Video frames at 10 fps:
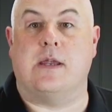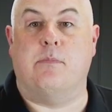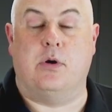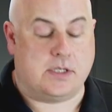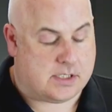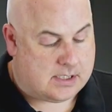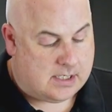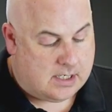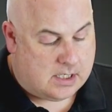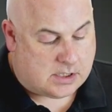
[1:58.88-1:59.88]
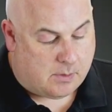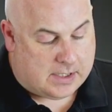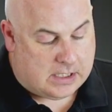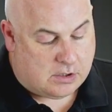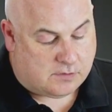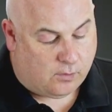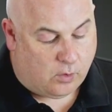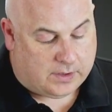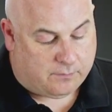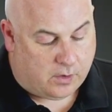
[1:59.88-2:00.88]
inputs. So we can use
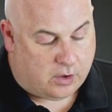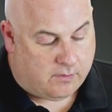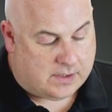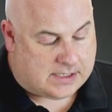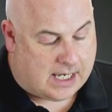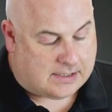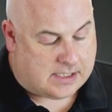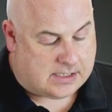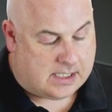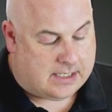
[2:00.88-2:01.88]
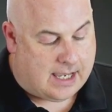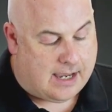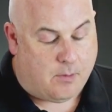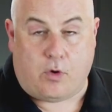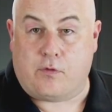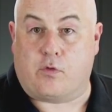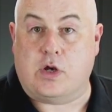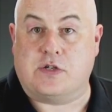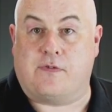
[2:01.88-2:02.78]
four different current sensors in there, one for each